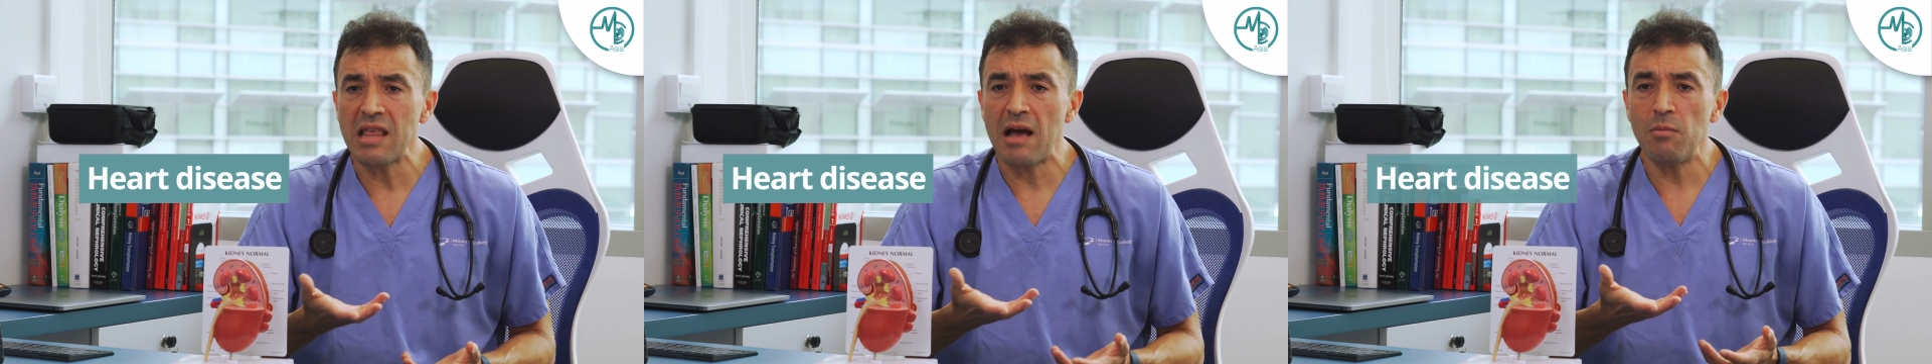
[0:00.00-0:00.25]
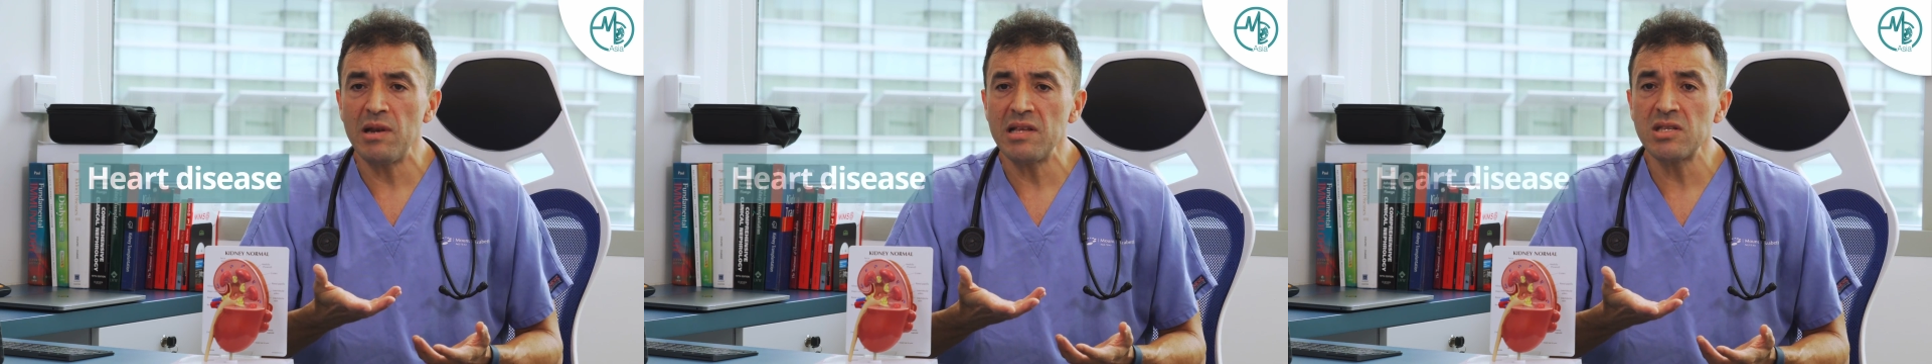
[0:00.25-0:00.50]

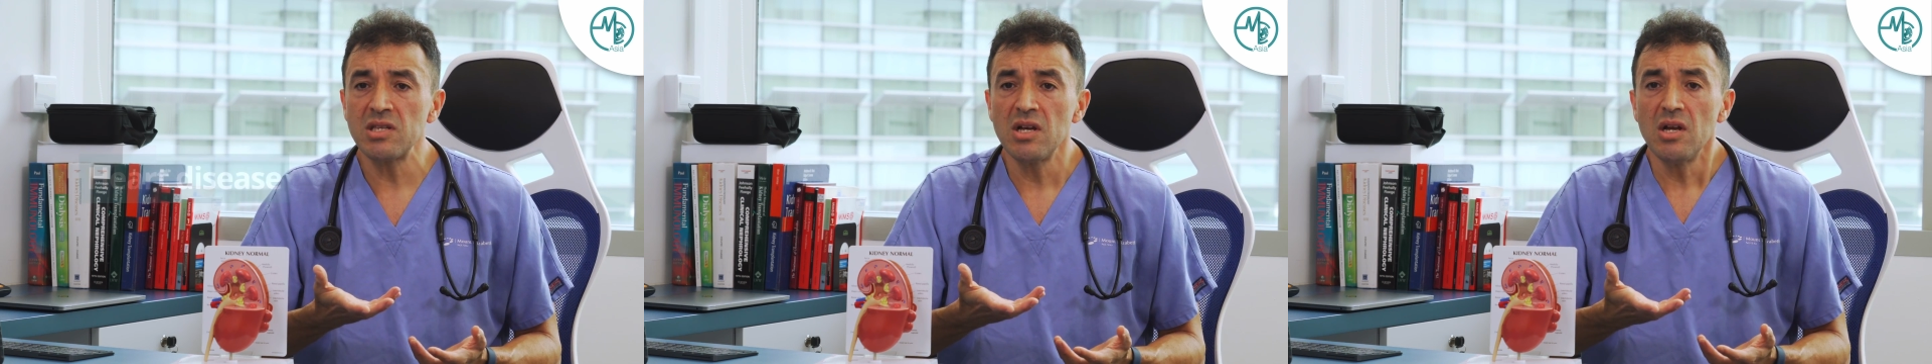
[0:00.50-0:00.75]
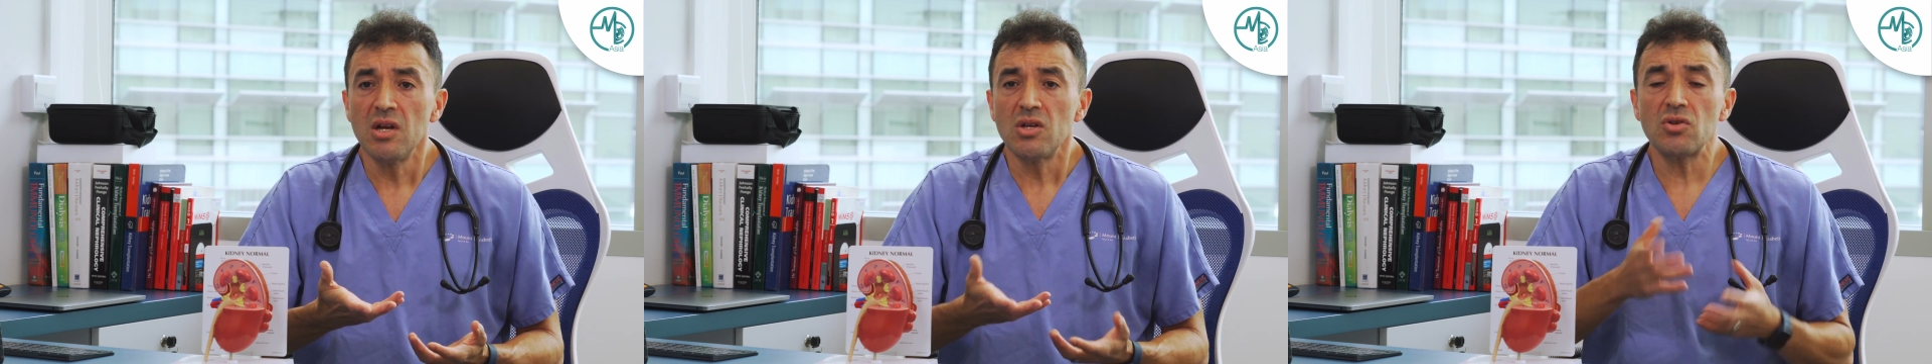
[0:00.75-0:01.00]
tablets.
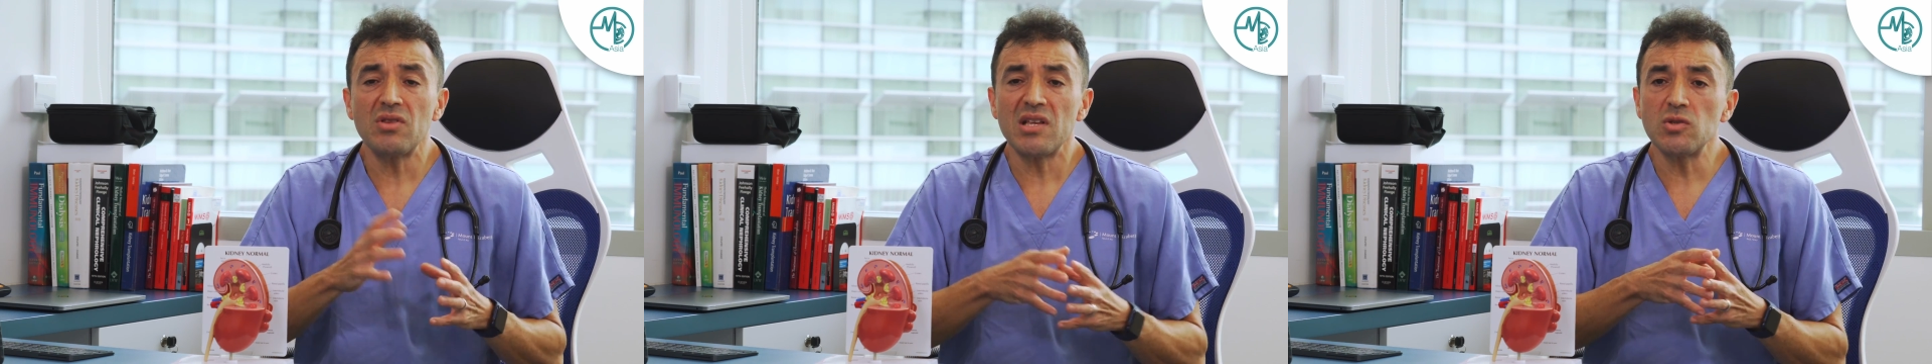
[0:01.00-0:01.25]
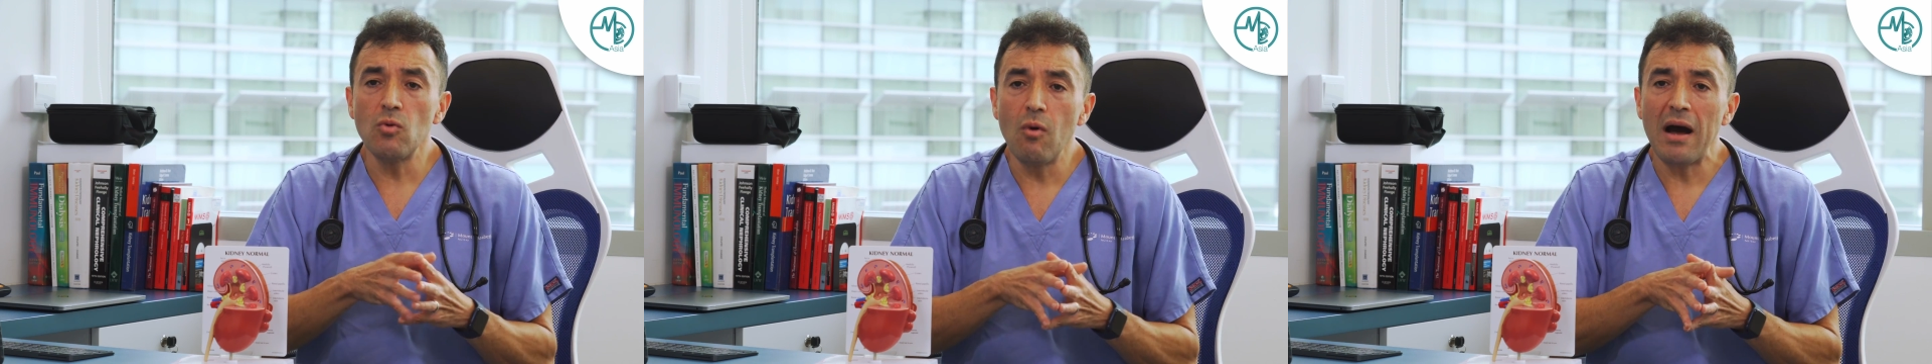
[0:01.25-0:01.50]
So
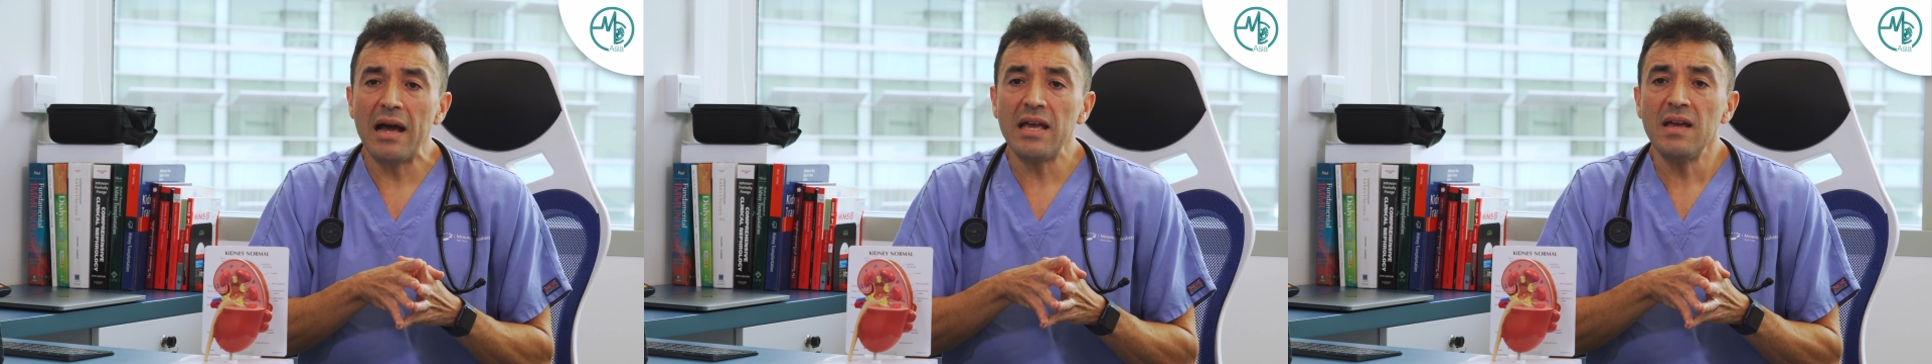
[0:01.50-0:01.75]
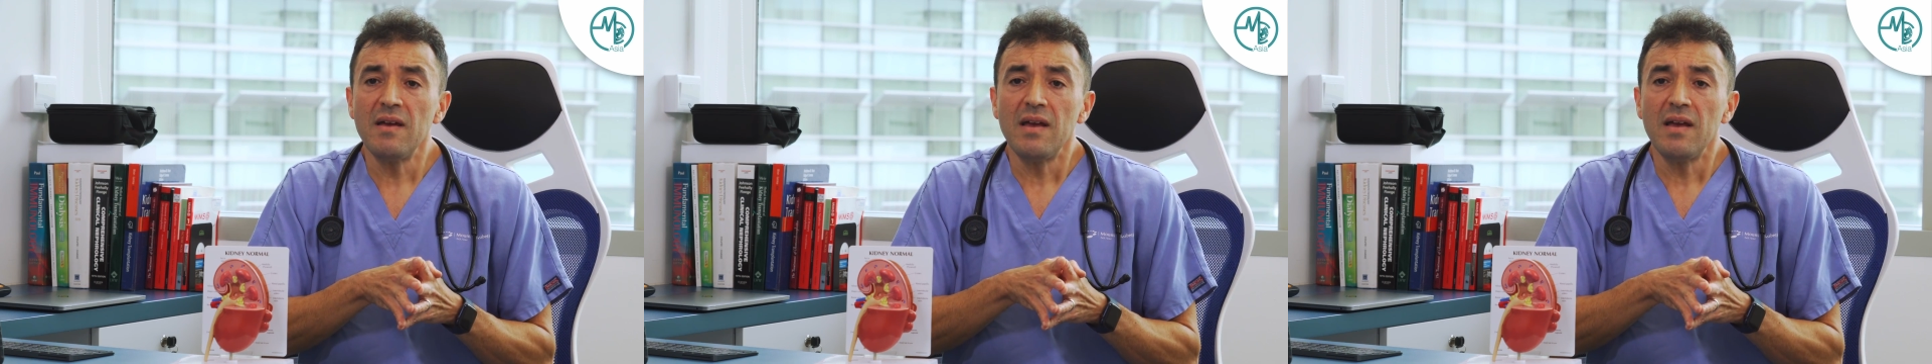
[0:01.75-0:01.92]
that's why